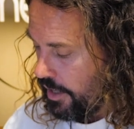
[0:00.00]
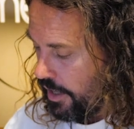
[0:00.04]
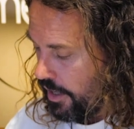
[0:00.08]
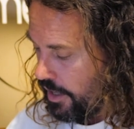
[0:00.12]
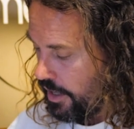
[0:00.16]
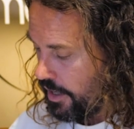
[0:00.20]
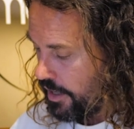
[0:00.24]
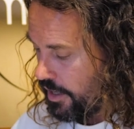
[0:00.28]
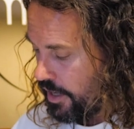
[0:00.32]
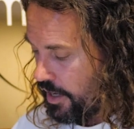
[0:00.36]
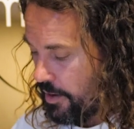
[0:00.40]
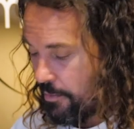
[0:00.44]

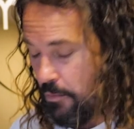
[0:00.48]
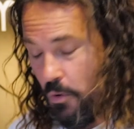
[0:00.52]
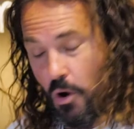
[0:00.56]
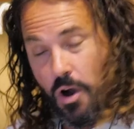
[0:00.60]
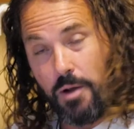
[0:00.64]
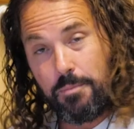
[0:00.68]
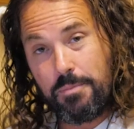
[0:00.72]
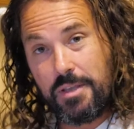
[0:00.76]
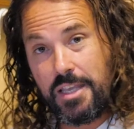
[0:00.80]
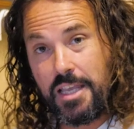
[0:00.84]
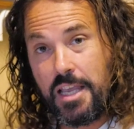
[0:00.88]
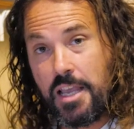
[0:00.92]
It
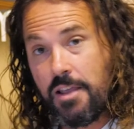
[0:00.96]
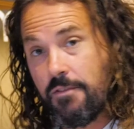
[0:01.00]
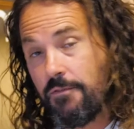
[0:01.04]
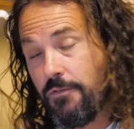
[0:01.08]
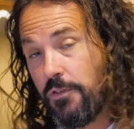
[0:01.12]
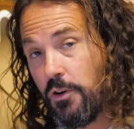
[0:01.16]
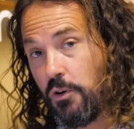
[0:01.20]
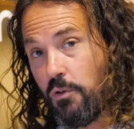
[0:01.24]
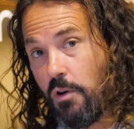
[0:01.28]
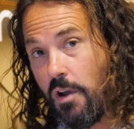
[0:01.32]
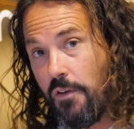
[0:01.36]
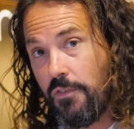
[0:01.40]
might be
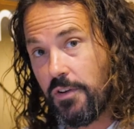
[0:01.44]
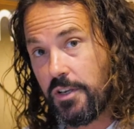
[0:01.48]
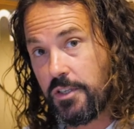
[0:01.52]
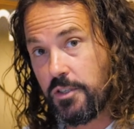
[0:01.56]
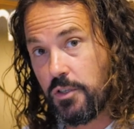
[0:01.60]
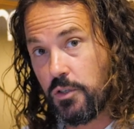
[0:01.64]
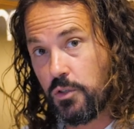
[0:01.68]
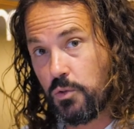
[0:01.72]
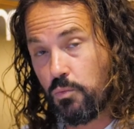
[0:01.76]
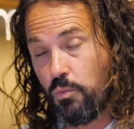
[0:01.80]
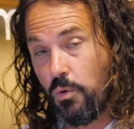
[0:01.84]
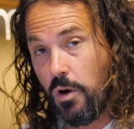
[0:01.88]

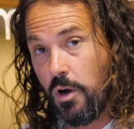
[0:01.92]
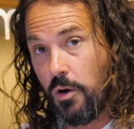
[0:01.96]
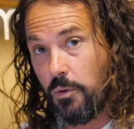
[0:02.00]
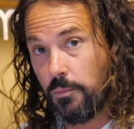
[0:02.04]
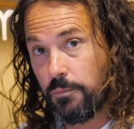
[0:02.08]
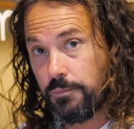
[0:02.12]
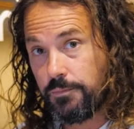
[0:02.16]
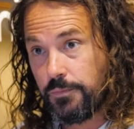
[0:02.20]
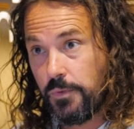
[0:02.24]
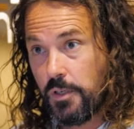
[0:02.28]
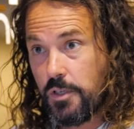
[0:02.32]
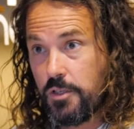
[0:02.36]
infographics as
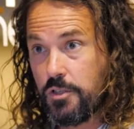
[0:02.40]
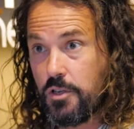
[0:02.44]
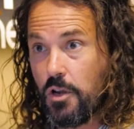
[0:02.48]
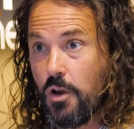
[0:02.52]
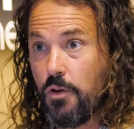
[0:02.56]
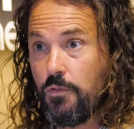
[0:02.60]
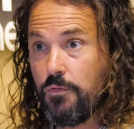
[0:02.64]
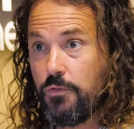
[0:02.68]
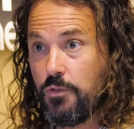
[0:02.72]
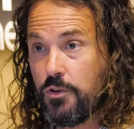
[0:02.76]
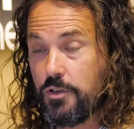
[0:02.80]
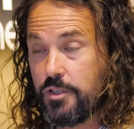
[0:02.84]
well.
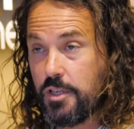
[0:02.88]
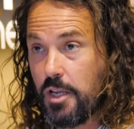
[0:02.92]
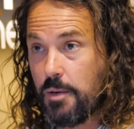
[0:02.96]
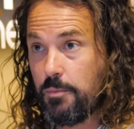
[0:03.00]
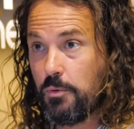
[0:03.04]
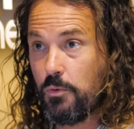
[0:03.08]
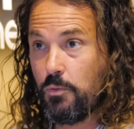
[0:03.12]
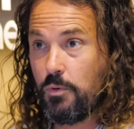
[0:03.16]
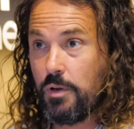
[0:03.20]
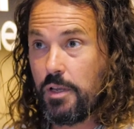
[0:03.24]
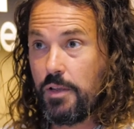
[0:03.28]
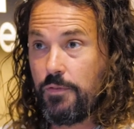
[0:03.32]
So, for
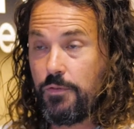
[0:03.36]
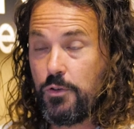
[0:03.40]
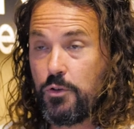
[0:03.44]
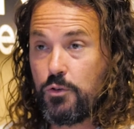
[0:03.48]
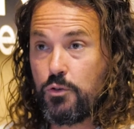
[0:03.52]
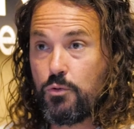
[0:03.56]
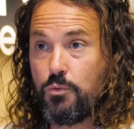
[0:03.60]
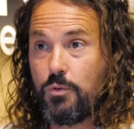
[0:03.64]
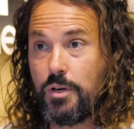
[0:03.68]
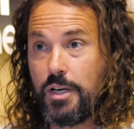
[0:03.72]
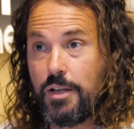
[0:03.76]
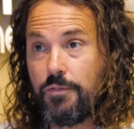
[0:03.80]
example, if you
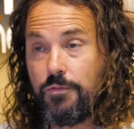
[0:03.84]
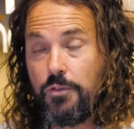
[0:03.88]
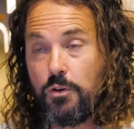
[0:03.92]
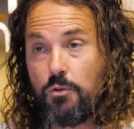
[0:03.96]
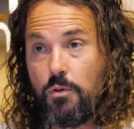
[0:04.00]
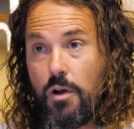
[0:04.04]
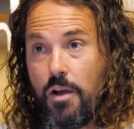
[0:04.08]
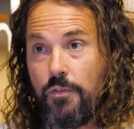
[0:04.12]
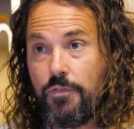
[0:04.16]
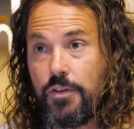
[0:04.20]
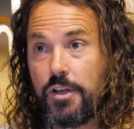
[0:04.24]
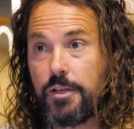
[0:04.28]
do an
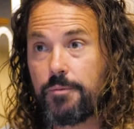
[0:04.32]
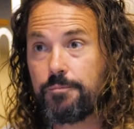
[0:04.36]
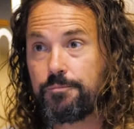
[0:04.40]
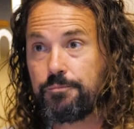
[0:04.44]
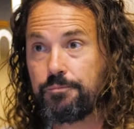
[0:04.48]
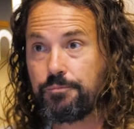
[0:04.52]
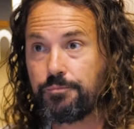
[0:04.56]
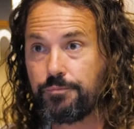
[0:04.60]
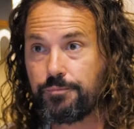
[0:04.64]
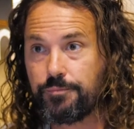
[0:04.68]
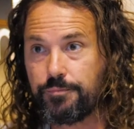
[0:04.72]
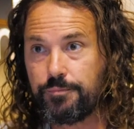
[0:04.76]
infographic,
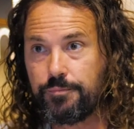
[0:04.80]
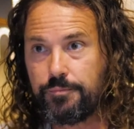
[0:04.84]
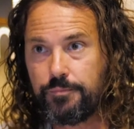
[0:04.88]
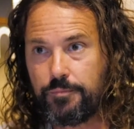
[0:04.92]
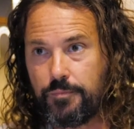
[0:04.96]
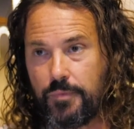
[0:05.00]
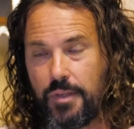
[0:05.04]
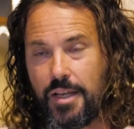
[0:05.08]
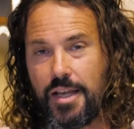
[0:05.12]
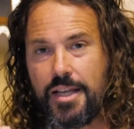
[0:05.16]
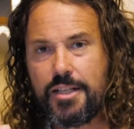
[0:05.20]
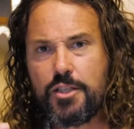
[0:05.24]

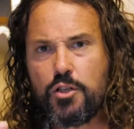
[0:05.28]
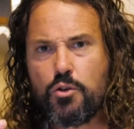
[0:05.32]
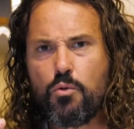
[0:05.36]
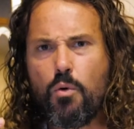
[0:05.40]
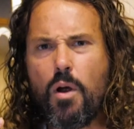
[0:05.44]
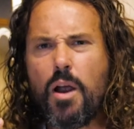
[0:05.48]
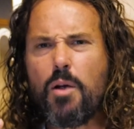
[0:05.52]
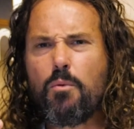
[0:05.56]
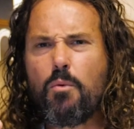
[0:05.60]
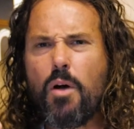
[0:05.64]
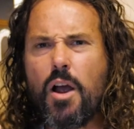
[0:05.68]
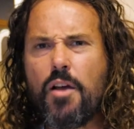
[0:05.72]
it's a
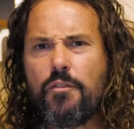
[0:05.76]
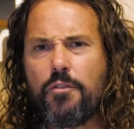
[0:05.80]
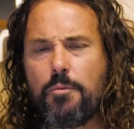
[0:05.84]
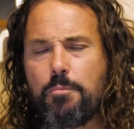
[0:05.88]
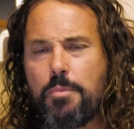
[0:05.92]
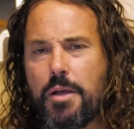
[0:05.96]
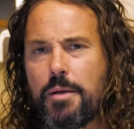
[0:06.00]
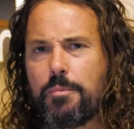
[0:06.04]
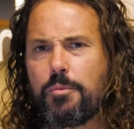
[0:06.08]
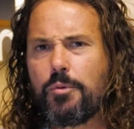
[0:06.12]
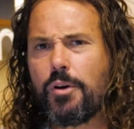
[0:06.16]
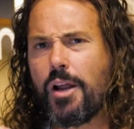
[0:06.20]
great way for
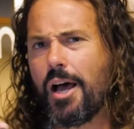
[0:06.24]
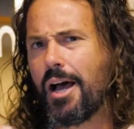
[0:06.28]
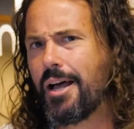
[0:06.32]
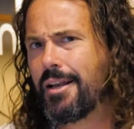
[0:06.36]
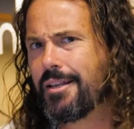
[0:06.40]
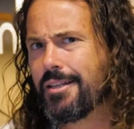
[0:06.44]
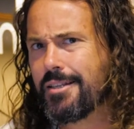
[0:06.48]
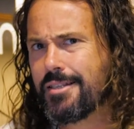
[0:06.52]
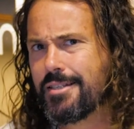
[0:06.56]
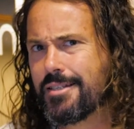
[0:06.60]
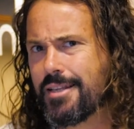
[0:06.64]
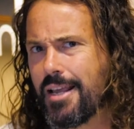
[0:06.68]
people to
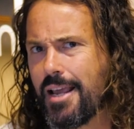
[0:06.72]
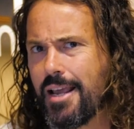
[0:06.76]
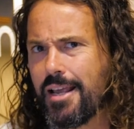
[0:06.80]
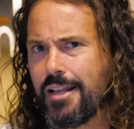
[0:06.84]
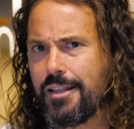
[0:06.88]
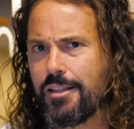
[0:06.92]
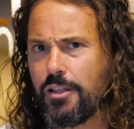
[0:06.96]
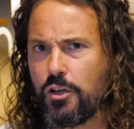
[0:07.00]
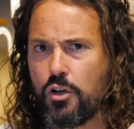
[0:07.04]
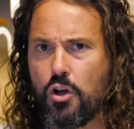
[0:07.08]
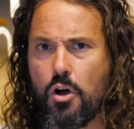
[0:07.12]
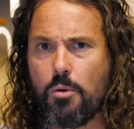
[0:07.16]

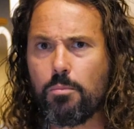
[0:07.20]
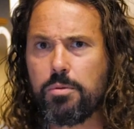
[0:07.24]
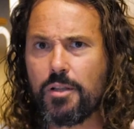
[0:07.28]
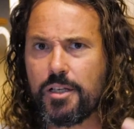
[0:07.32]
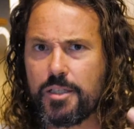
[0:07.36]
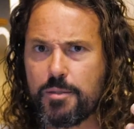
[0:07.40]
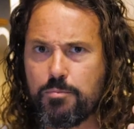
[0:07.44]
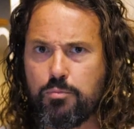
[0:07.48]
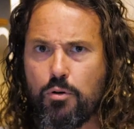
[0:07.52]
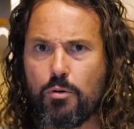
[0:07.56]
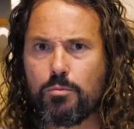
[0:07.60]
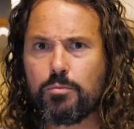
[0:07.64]
understand the
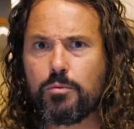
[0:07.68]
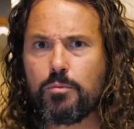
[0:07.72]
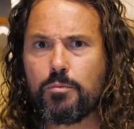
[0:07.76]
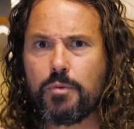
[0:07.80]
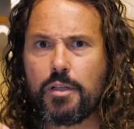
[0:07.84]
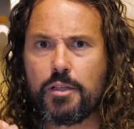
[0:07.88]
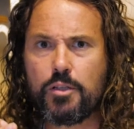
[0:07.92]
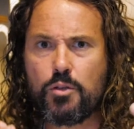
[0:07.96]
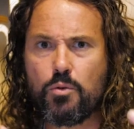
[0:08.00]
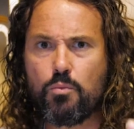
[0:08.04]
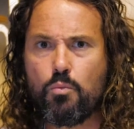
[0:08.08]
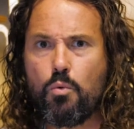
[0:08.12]
complex problem
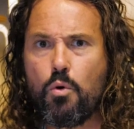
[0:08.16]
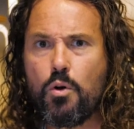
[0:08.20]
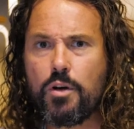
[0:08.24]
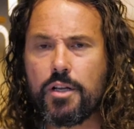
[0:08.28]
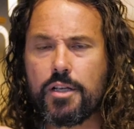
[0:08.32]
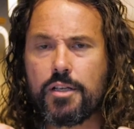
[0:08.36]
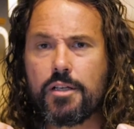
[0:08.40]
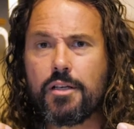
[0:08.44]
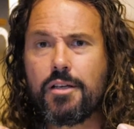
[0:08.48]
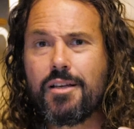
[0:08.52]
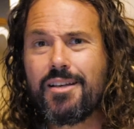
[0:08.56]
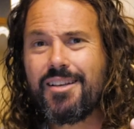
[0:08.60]
that you're
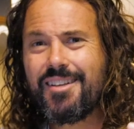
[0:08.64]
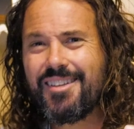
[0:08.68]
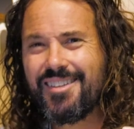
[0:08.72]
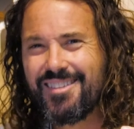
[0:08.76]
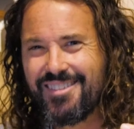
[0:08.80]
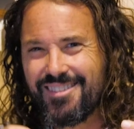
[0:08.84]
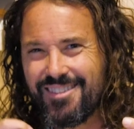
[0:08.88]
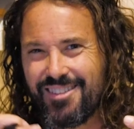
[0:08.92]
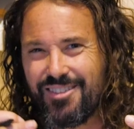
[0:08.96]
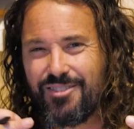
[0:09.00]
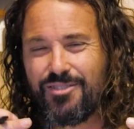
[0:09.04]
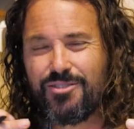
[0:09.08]
wanting
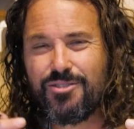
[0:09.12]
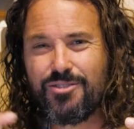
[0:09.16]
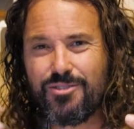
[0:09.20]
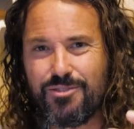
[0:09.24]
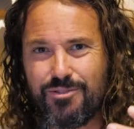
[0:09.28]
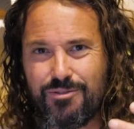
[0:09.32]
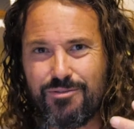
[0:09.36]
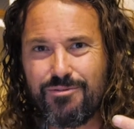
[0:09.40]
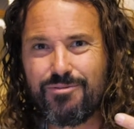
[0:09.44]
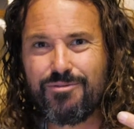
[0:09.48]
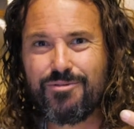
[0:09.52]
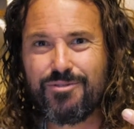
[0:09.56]

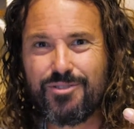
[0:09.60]
to